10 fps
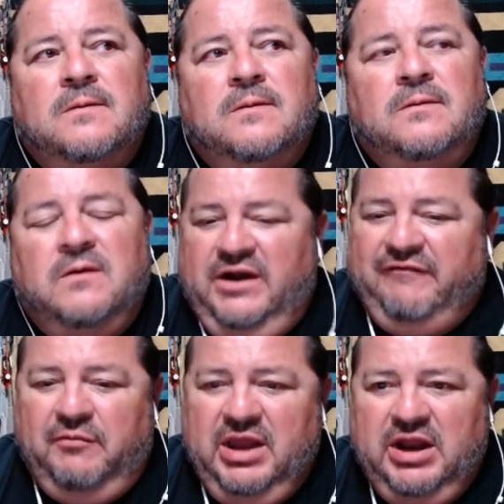You know, I
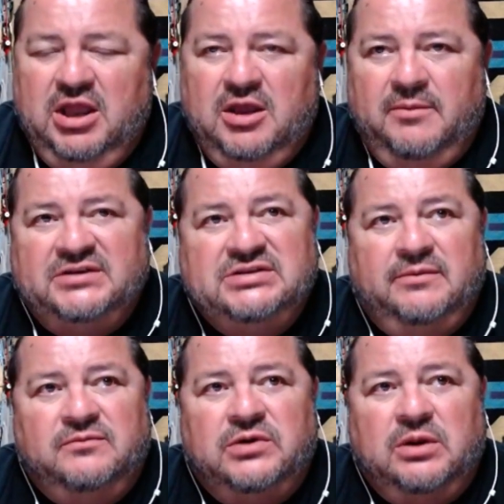never met him
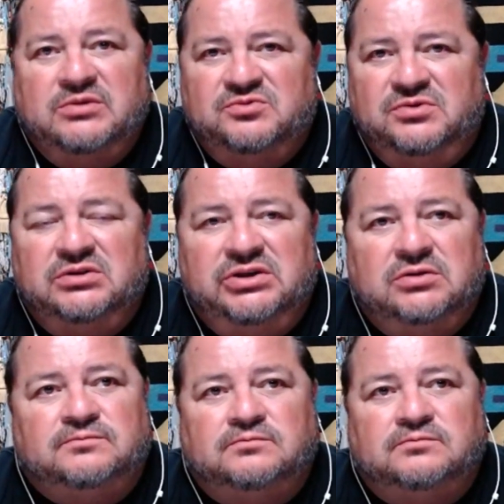except when I was real little.